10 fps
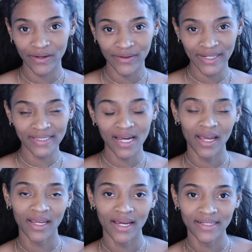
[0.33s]
Alright,
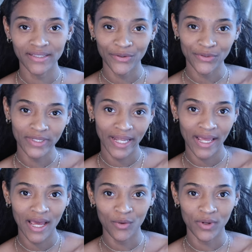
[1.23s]
hi guys, so
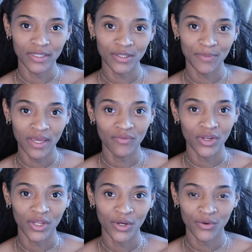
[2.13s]
today I wanted to make a
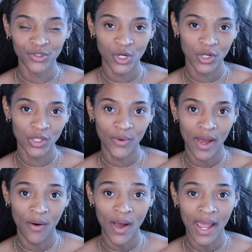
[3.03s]
video showing you
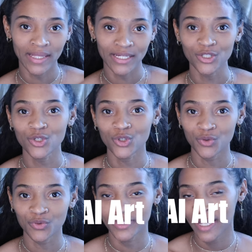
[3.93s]
how I like to
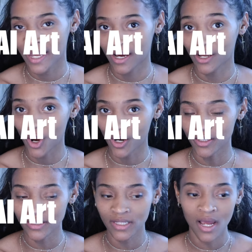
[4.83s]
use AI
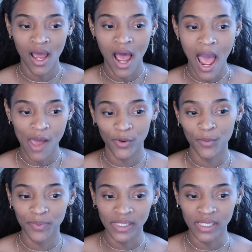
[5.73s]
art. I
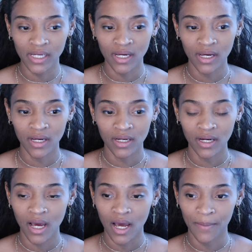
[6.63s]
will be
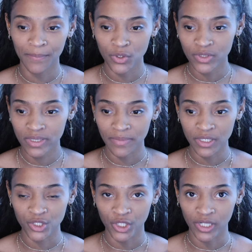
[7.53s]
um, using
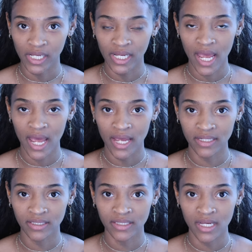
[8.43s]
Midjourney
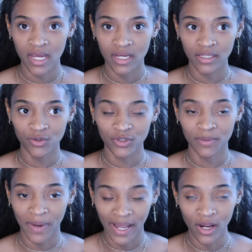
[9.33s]
and
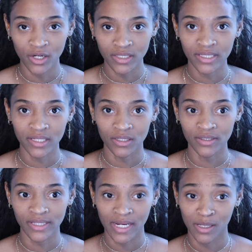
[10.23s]
using my art
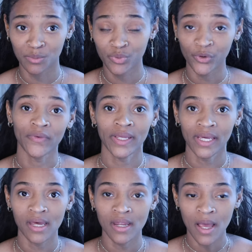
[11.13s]
skills and improving
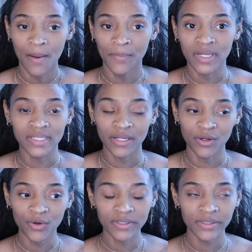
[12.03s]
it because I
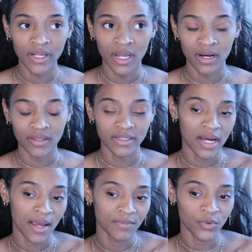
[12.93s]
notice a lot of the
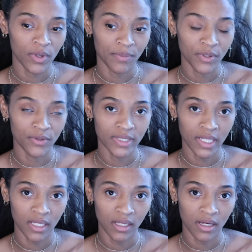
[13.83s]
times when I'm
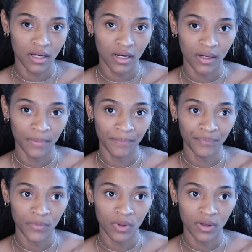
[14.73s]
using um,